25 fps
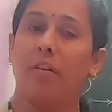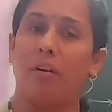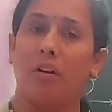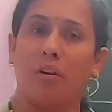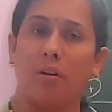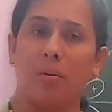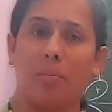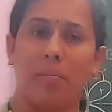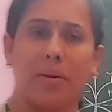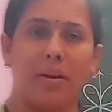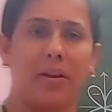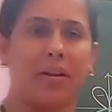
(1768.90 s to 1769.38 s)

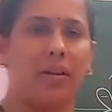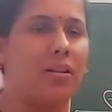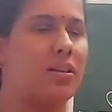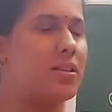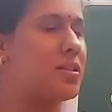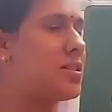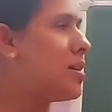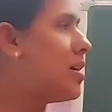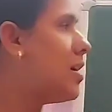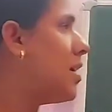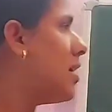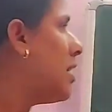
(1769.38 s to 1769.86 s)
When L
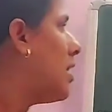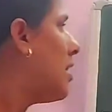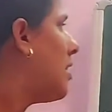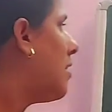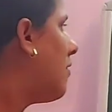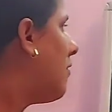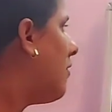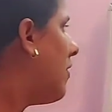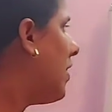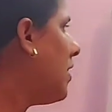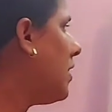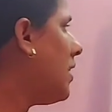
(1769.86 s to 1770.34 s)
is equal
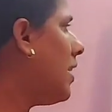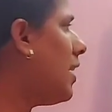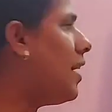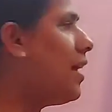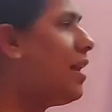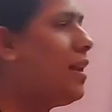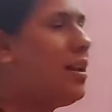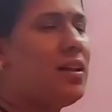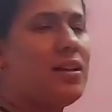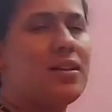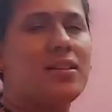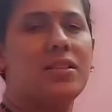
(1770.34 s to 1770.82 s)
to how much
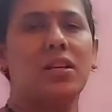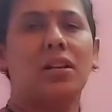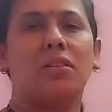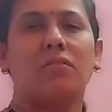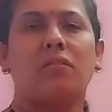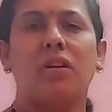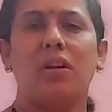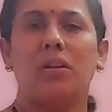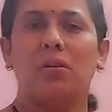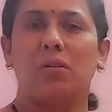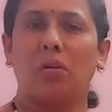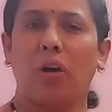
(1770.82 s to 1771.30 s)

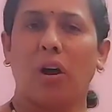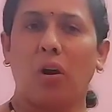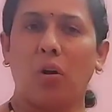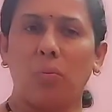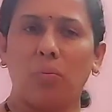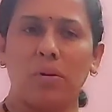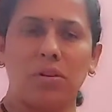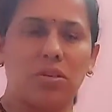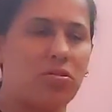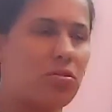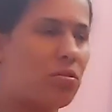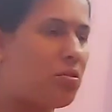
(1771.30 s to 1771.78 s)
quantity?
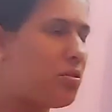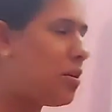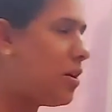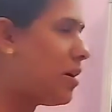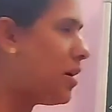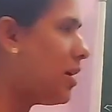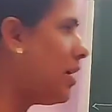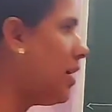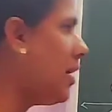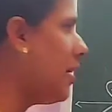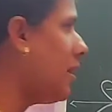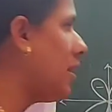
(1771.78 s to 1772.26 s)

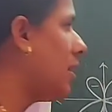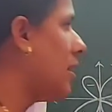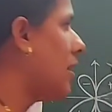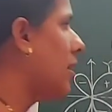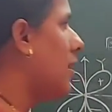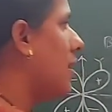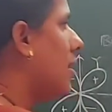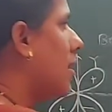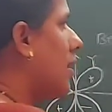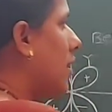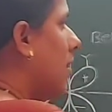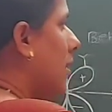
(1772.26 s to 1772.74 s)
Here L
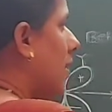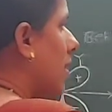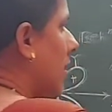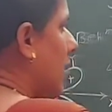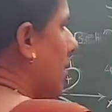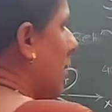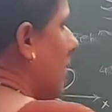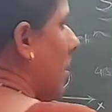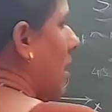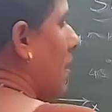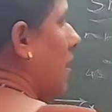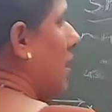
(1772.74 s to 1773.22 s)
is equal to
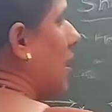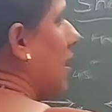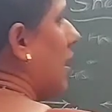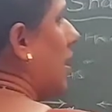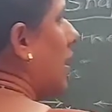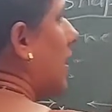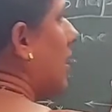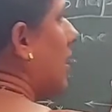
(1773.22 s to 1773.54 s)
2. When